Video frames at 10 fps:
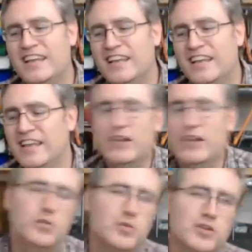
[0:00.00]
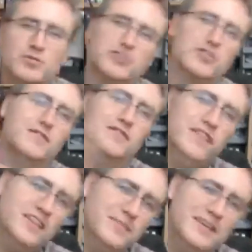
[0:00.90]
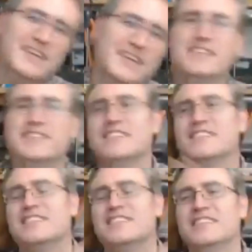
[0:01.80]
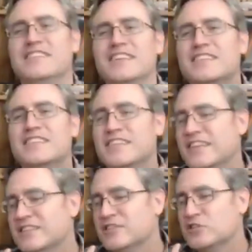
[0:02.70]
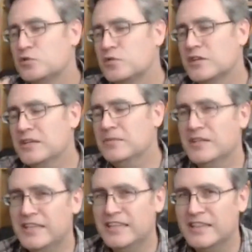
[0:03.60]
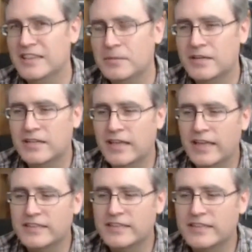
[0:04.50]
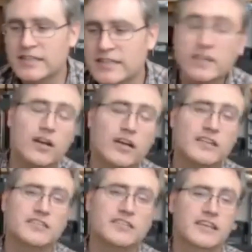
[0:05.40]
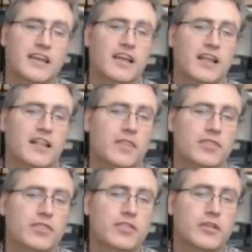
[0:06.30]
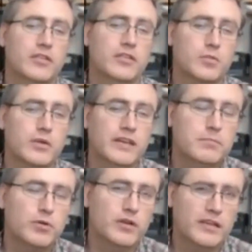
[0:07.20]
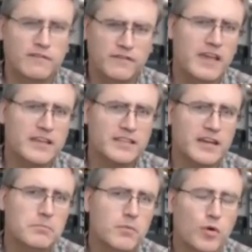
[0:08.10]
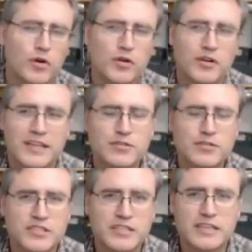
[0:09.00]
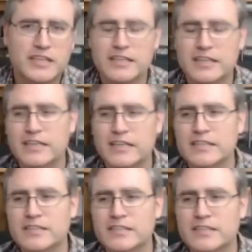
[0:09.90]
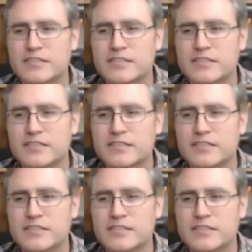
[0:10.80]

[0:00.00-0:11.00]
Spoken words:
it only works with certain filaments. It's an extremely limited case. I'll tell you honestly, the 3D printing effect that I'm more interested in is